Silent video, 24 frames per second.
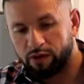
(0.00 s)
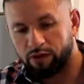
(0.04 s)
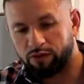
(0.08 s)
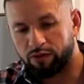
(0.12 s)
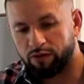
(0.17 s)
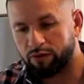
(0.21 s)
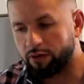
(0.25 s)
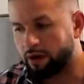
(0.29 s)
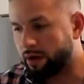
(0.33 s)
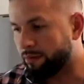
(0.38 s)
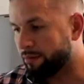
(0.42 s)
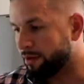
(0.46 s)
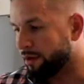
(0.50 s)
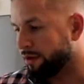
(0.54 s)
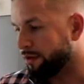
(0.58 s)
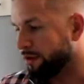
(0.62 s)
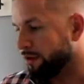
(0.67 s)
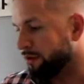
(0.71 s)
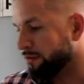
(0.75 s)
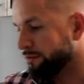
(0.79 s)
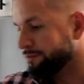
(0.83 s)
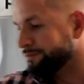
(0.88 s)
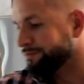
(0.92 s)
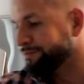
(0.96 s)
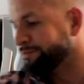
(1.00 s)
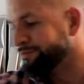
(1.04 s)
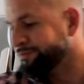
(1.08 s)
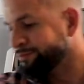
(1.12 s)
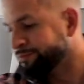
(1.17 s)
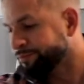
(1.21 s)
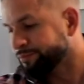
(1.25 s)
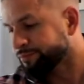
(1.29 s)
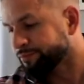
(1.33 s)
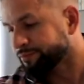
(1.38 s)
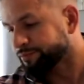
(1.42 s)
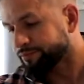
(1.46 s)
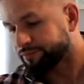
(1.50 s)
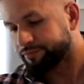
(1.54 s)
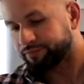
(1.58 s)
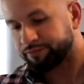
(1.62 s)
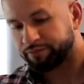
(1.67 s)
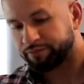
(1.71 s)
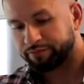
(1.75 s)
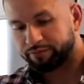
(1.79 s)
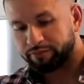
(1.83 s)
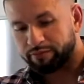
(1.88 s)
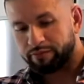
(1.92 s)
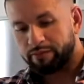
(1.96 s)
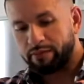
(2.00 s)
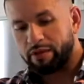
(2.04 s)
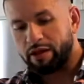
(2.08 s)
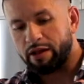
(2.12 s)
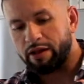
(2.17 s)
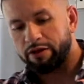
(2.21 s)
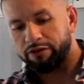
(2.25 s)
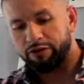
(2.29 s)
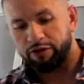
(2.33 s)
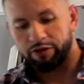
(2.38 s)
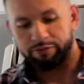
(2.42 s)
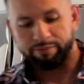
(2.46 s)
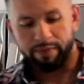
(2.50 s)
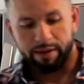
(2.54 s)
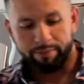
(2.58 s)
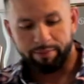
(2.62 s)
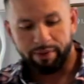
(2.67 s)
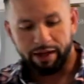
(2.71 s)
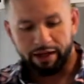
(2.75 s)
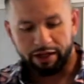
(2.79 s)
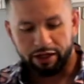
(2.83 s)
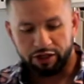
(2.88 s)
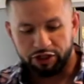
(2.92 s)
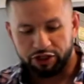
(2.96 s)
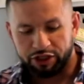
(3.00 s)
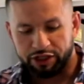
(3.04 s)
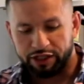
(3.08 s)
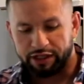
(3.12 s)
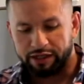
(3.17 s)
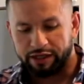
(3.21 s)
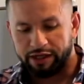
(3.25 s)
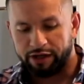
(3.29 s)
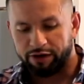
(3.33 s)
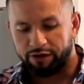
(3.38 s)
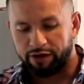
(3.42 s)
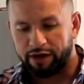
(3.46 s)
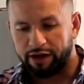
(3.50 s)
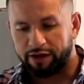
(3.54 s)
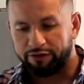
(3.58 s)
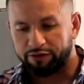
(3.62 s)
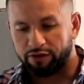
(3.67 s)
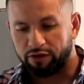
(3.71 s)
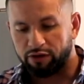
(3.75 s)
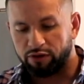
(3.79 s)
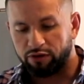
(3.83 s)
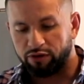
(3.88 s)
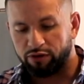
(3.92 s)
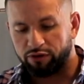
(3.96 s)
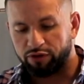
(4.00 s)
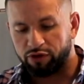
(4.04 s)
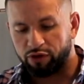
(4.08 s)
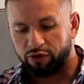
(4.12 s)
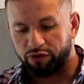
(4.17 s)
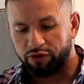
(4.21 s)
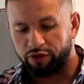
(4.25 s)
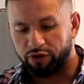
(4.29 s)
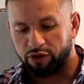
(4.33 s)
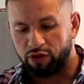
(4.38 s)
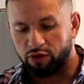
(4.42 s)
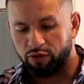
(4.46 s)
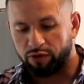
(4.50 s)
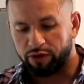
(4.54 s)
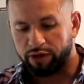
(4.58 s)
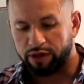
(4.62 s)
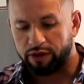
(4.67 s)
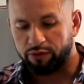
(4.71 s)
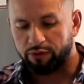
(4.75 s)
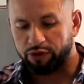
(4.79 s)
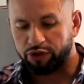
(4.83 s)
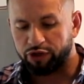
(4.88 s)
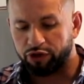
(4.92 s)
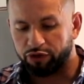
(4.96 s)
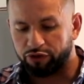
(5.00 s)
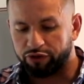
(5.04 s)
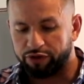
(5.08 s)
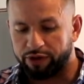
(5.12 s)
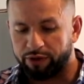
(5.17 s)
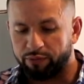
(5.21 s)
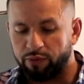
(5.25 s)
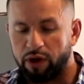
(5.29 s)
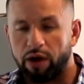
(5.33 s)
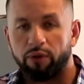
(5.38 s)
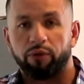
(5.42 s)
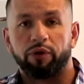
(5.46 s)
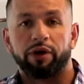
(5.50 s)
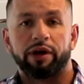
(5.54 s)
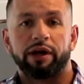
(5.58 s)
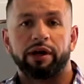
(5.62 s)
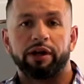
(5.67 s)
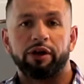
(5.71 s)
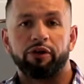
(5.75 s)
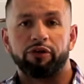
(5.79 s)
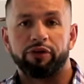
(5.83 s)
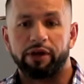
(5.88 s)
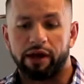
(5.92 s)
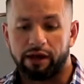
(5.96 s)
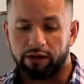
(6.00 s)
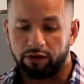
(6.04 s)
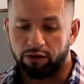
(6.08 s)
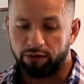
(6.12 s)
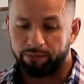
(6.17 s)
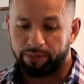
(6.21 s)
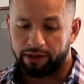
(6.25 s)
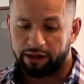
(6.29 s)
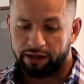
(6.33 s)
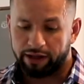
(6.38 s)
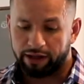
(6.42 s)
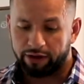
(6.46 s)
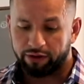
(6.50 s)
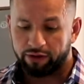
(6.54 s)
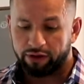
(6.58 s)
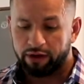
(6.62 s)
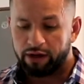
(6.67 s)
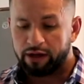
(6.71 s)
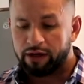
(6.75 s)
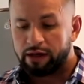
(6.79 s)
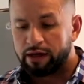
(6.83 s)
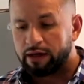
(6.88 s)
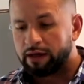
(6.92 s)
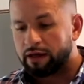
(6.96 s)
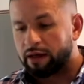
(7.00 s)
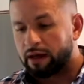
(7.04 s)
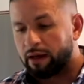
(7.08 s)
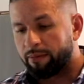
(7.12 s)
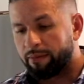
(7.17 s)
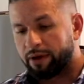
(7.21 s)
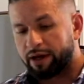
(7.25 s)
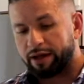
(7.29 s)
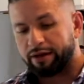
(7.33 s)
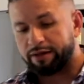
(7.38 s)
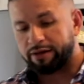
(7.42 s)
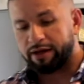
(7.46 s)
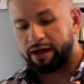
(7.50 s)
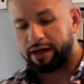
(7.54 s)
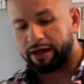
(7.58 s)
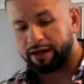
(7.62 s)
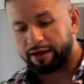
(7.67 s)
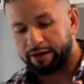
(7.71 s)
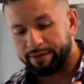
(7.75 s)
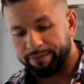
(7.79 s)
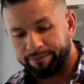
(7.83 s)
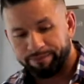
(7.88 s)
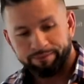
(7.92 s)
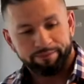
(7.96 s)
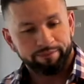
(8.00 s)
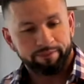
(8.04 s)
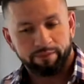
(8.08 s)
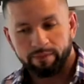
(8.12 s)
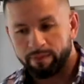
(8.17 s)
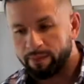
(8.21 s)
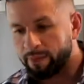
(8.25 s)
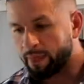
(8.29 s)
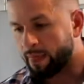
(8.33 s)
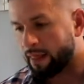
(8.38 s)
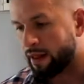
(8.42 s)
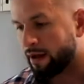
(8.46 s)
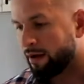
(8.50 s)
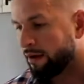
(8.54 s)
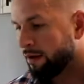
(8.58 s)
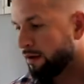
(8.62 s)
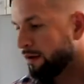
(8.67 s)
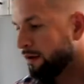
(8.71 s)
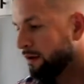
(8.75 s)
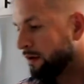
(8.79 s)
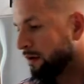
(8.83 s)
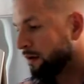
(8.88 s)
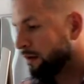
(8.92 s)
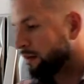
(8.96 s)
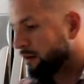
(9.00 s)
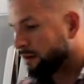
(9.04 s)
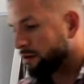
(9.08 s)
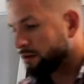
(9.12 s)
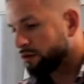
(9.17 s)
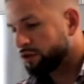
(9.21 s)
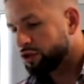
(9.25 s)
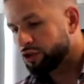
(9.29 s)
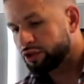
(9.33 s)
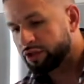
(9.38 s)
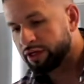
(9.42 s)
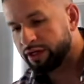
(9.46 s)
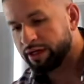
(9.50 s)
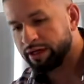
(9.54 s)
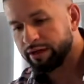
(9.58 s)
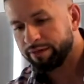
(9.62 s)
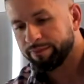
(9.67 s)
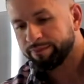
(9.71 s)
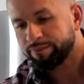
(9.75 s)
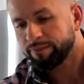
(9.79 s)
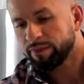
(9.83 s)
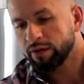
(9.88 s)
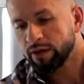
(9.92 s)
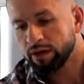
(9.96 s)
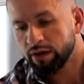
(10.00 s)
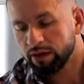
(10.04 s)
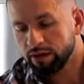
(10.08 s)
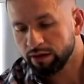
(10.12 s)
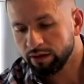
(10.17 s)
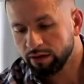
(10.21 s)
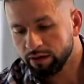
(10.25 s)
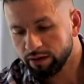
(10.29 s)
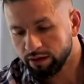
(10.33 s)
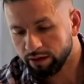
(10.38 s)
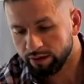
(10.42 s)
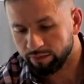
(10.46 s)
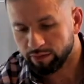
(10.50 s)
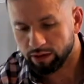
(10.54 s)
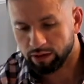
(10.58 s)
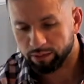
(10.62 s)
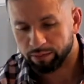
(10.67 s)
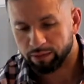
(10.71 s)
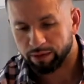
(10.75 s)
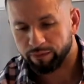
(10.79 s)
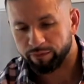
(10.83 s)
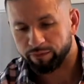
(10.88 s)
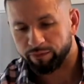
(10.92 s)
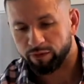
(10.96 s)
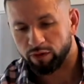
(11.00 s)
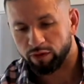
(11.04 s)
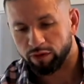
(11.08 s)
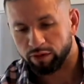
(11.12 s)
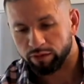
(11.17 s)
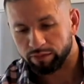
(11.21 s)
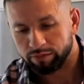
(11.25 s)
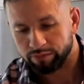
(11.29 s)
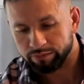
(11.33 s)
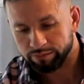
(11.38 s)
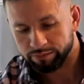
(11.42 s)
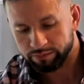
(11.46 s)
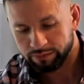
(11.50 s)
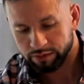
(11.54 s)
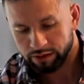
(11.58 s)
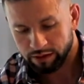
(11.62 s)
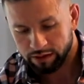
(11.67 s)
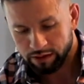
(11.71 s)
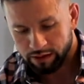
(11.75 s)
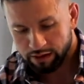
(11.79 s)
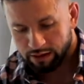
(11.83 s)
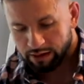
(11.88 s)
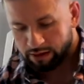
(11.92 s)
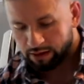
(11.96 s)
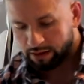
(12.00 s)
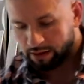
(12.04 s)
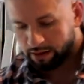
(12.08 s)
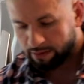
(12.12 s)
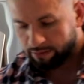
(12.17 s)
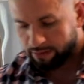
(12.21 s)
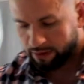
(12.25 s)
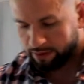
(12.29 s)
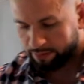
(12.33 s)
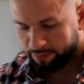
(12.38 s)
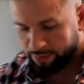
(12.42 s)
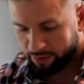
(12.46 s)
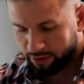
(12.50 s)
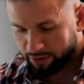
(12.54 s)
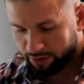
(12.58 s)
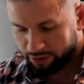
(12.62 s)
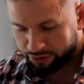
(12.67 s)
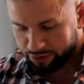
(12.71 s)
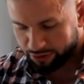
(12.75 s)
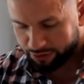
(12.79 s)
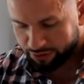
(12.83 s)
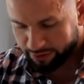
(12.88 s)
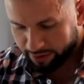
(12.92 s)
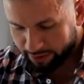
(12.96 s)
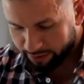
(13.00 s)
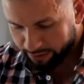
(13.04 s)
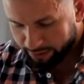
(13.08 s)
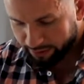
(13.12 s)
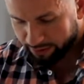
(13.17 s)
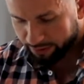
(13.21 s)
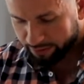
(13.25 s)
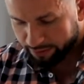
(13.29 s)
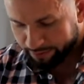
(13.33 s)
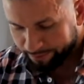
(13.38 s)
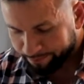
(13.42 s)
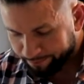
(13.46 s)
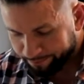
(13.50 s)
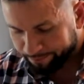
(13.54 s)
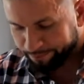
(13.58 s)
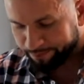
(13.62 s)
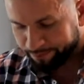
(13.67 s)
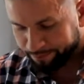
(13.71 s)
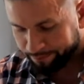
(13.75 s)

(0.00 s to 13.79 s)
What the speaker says: So what I'm gonna do, since my baking sheet here has a little toasted coconut, which you'll see why we're gonna use that a little bit later, I'm gonna take a little sheet of aluminum foil. I'm gonna put it just like this